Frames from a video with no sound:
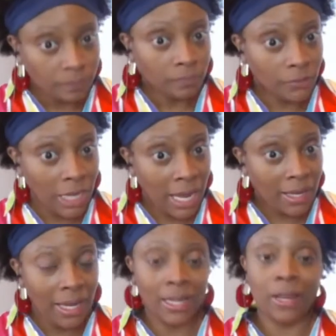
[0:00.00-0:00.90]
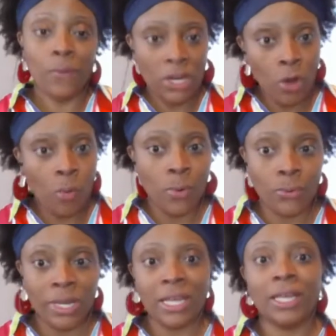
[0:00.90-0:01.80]
Okay. And then we know
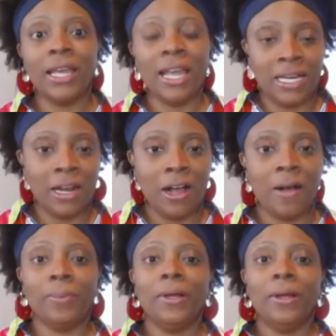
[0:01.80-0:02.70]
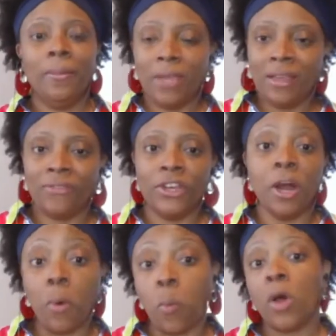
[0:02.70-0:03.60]
Mooney ended up being the
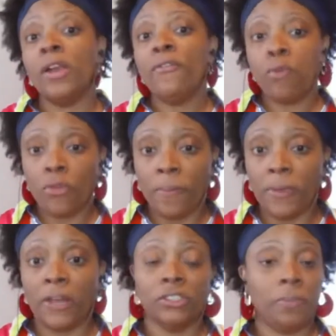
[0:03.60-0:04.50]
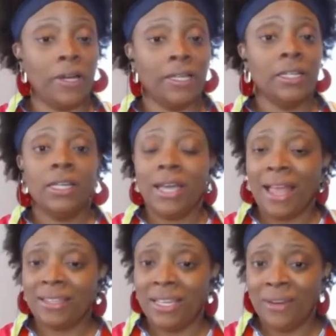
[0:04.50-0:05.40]
number one for the Bears. But
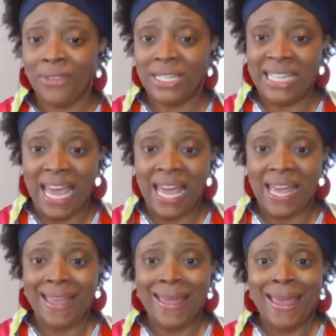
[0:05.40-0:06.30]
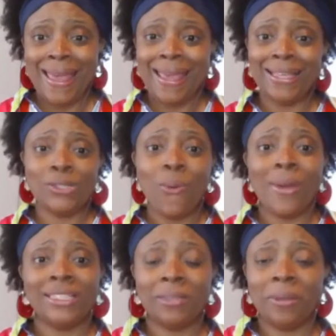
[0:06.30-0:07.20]
at the end of the day, he's
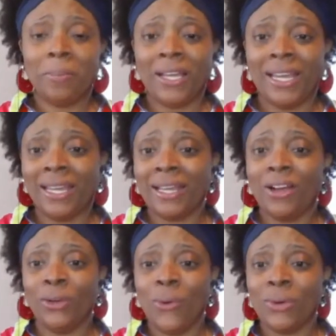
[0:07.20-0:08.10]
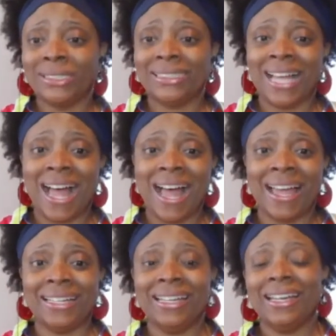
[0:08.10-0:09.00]
going to be playing
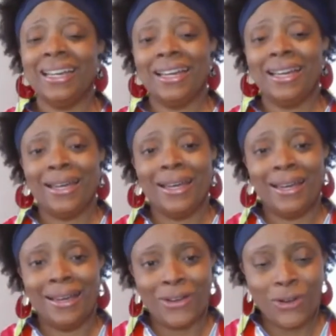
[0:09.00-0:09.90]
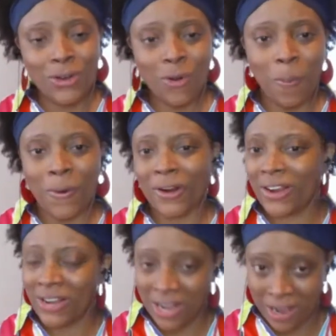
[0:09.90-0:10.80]
alongside Cooper
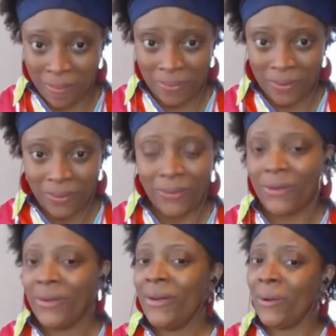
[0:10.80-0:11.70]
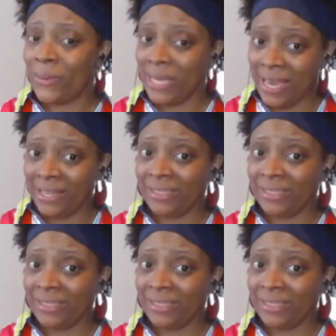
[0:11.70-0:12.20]
Kupp. Okay.